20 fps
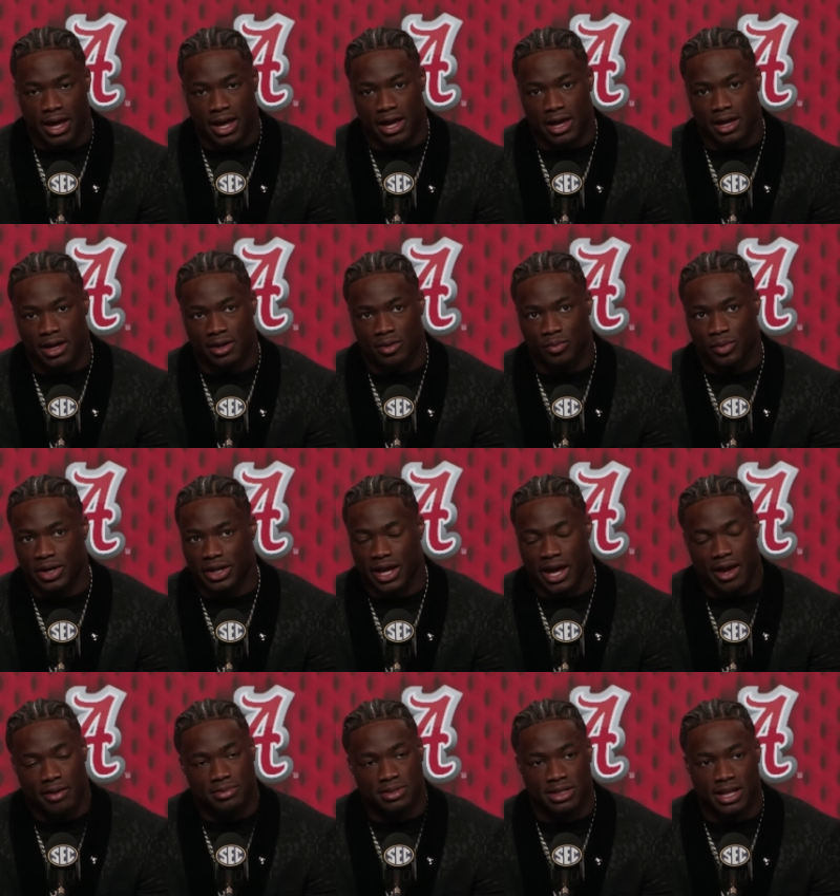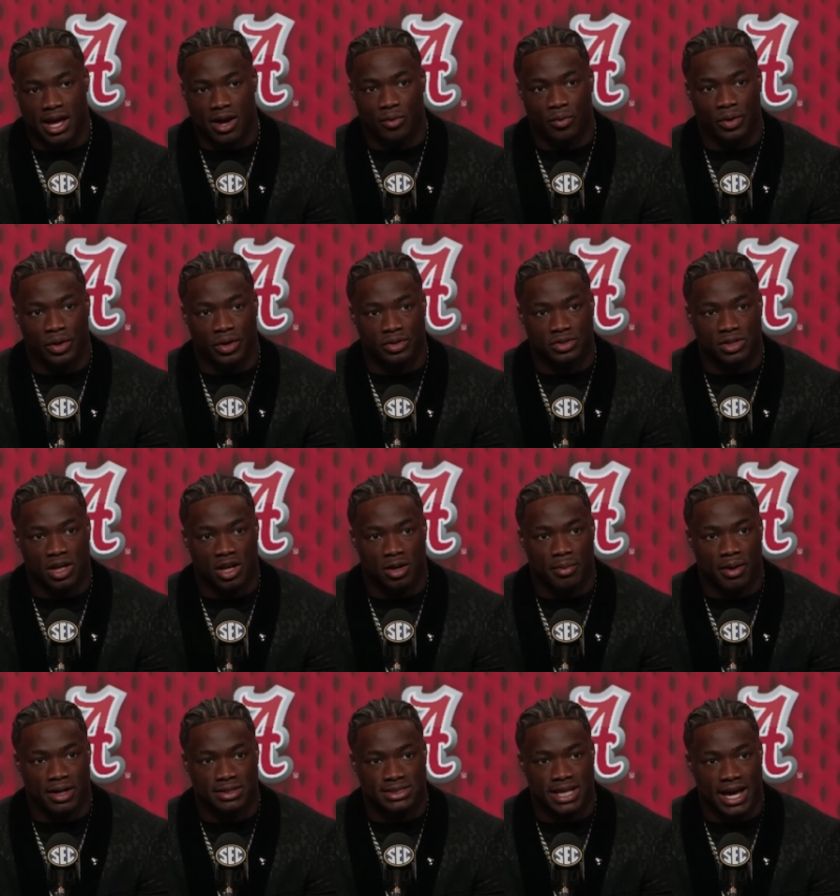And when it came to that week, it was all
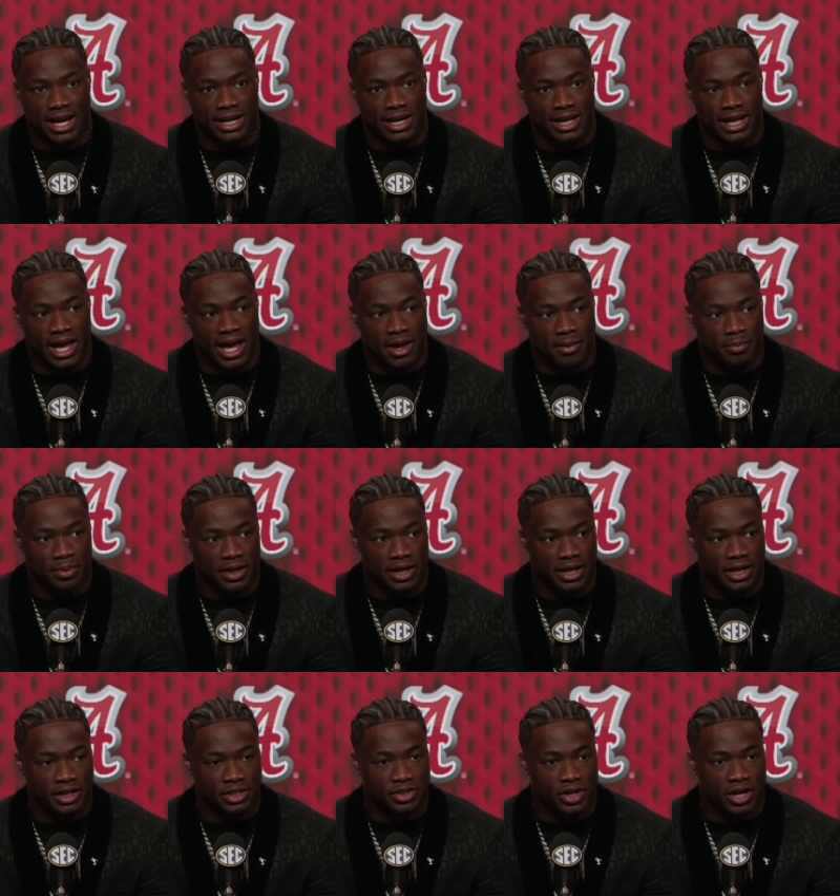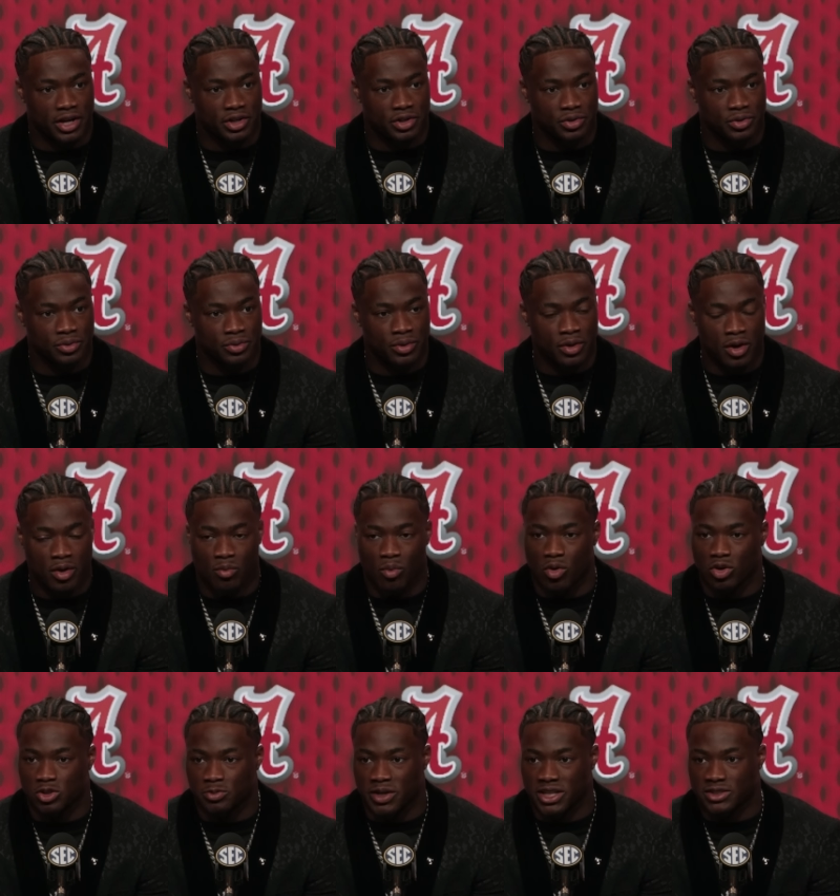about attacking the game plan and trying to do
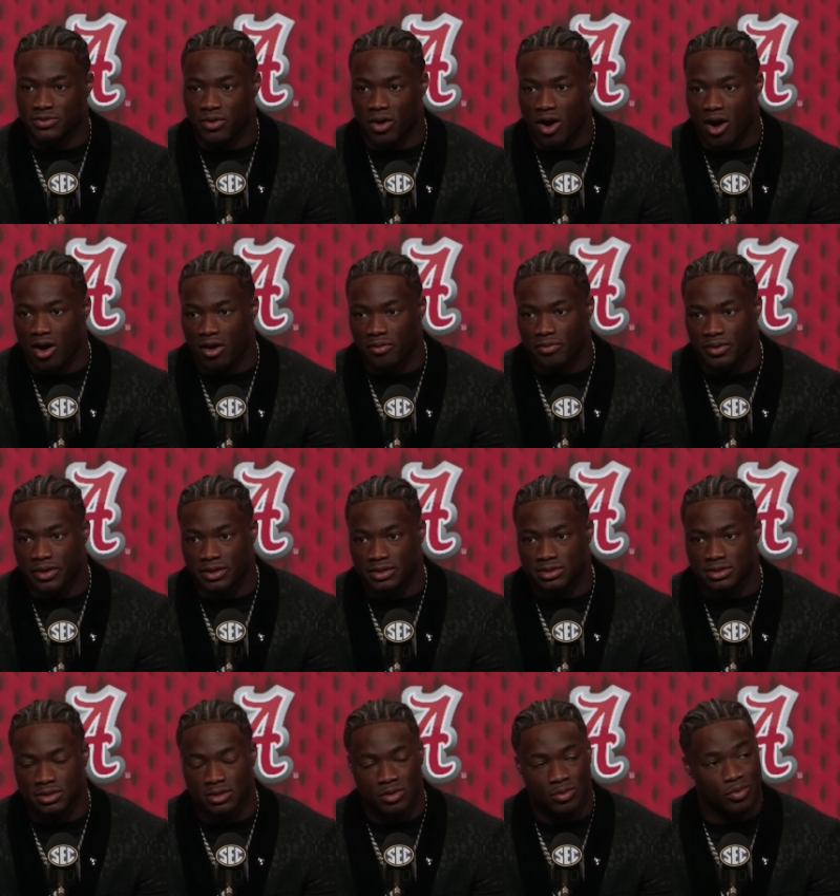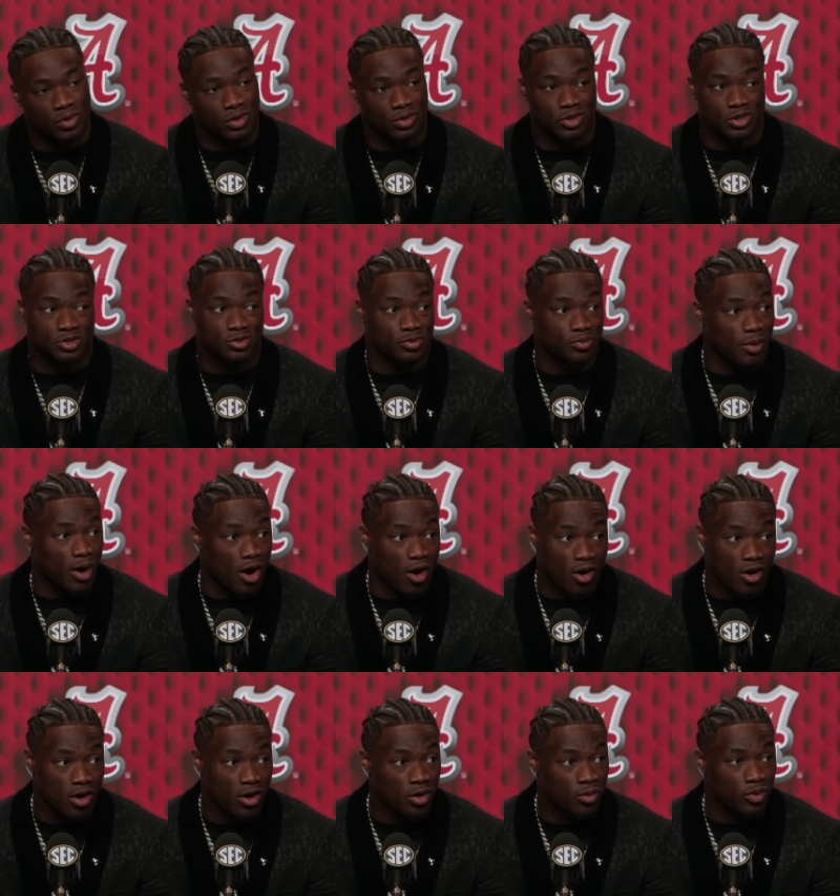what was best for our offense, whether it was my
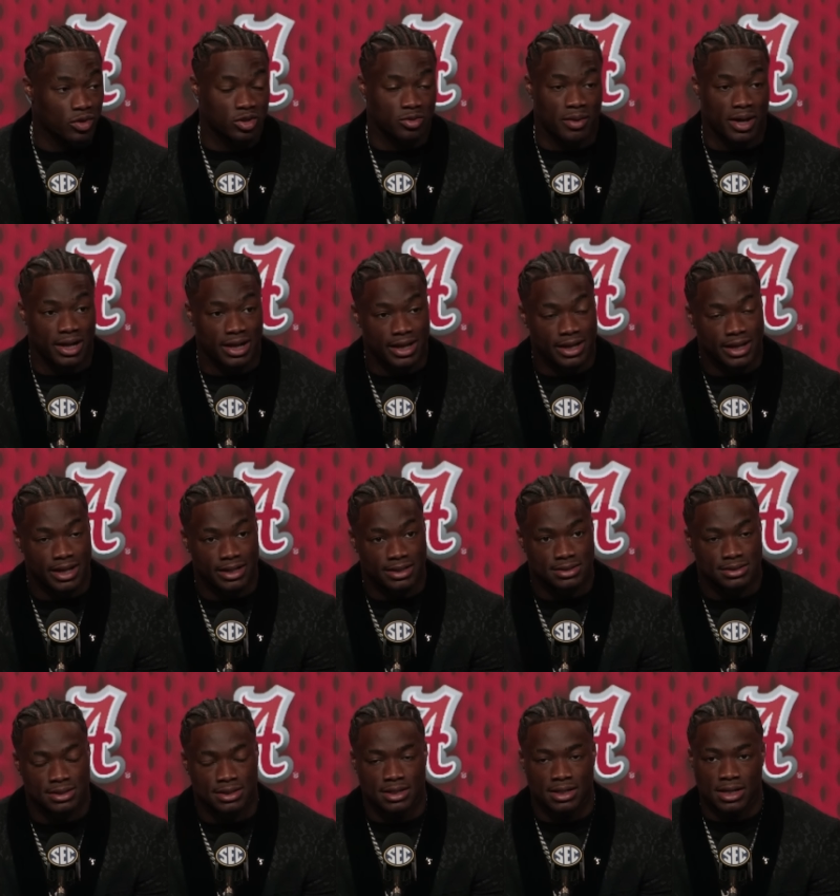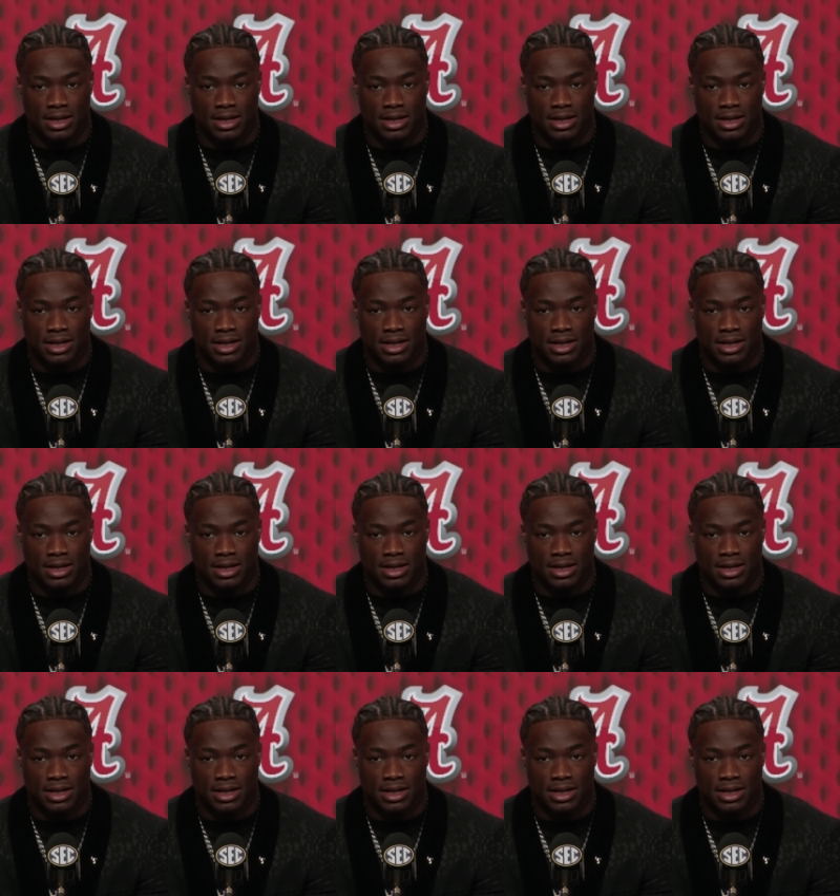arm, whether my legs.